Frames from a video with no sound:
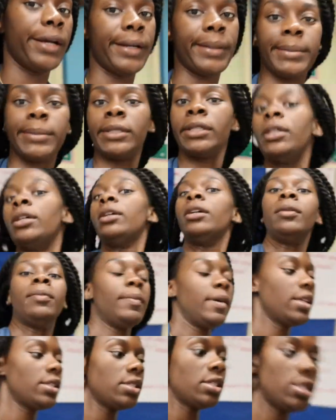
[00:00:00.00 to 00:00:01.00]
I'm
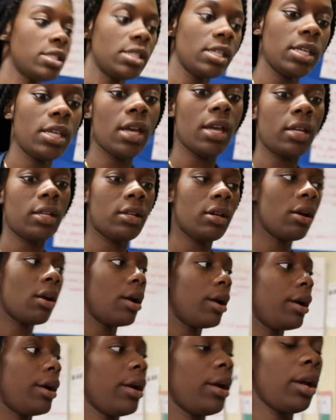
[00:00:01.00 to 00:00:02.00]
about to see y'all in the
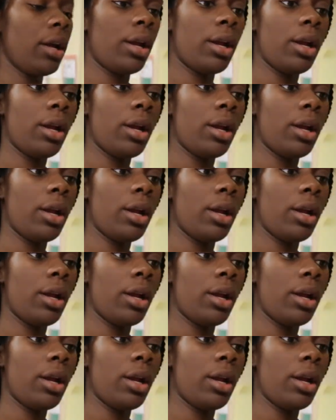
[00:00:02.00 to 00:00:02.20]
car.